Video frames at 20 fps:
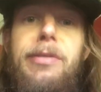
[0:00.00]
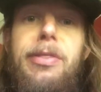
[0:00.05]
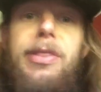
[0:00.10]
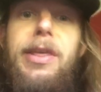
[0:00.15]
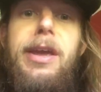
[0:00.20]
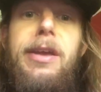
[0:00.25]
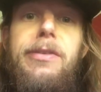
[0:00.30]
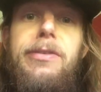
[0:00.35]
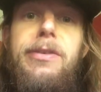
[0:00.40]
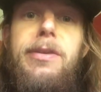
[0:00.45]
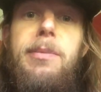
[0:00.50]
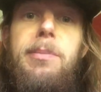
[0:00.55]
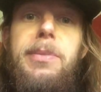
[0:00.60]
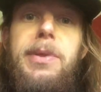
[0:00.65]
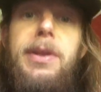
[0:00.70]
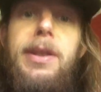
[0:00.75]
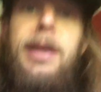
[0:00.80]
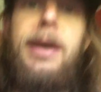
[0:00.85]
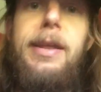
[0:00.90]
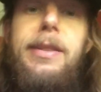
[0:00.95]
think of
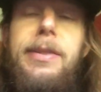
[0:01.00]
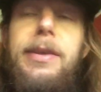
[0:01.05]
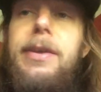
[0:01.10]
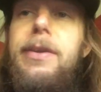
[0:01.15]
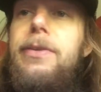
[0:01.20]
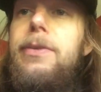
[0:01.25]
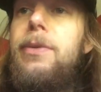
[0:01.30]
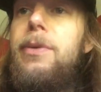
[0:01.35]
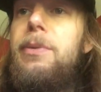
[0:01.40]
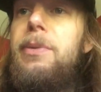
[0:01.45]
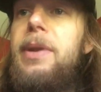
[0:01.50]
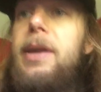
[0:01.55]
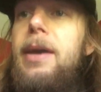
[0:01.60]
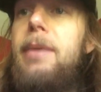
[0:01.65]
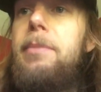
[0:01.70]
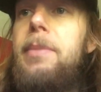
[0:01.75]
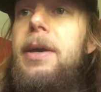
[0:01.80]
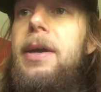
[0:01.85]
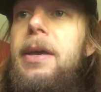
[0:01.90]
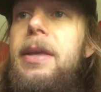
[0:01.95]
something like this, or when
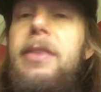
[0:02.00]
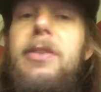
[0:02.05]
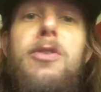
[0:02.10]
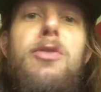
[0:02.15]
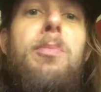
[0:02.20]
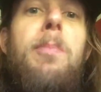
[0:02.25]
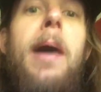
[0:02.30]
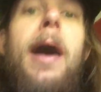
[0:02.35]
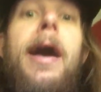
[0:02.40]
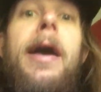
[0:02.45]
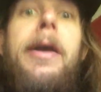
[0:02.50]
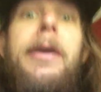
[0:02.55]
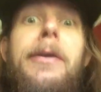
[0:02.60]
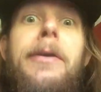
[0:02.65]
I'm inspired